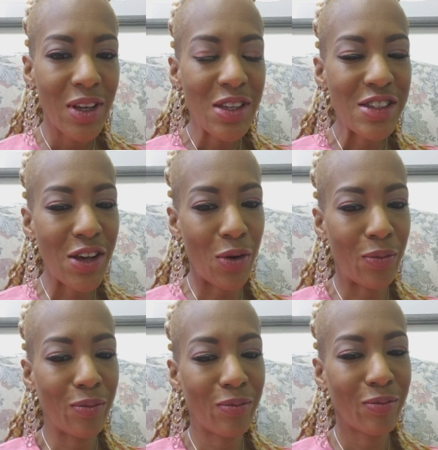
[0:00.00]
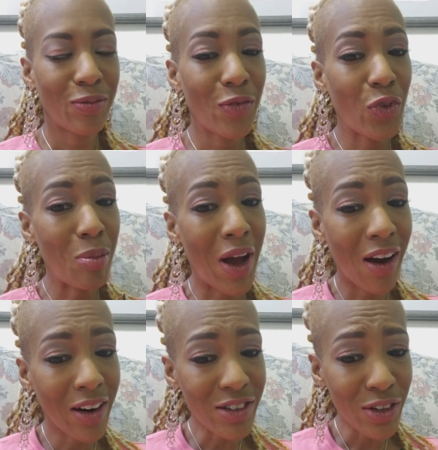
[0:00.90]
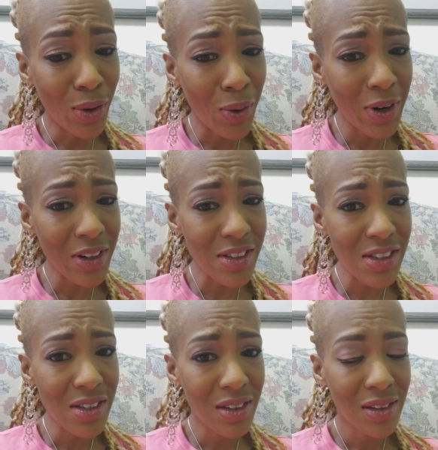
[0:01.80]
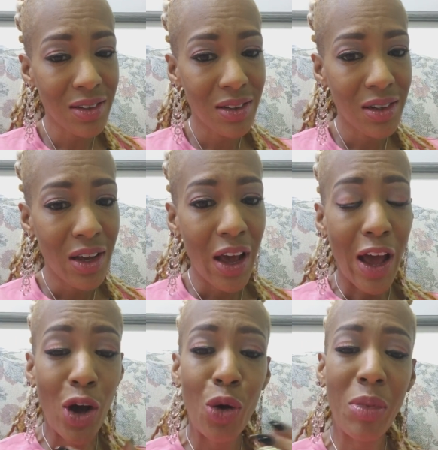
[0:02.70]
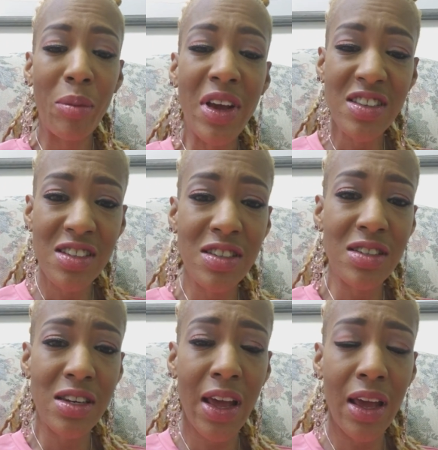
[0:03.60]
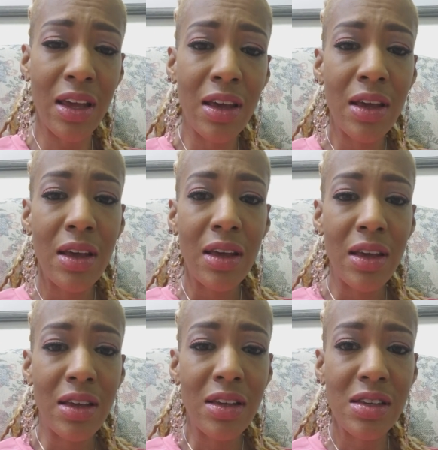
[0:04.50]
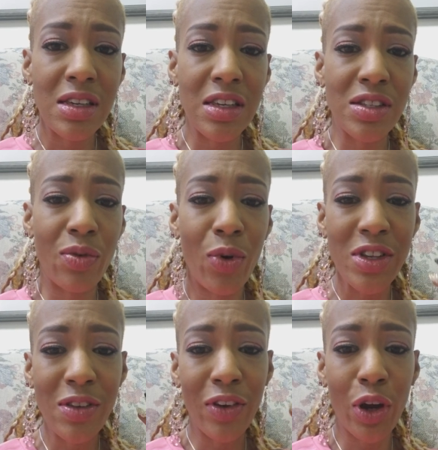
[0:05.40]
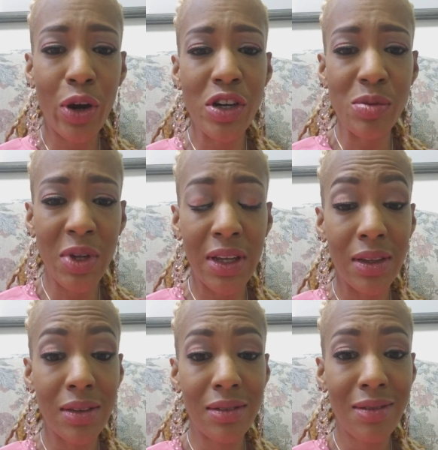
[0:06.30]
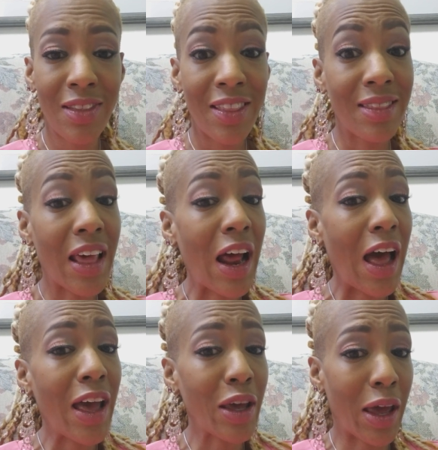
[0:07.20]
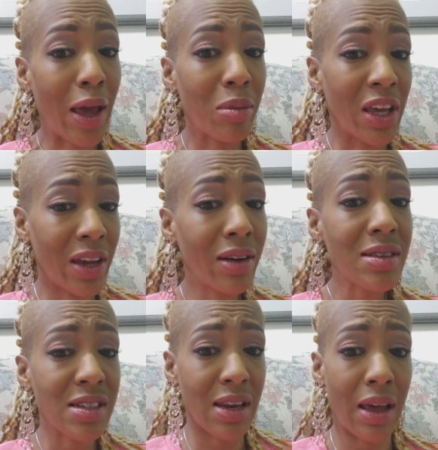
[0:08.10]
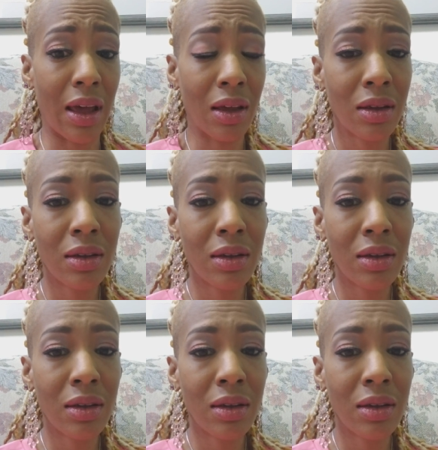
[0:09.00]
So, from my heart to yours, I hope my message today is a voice of encouragement that I am here today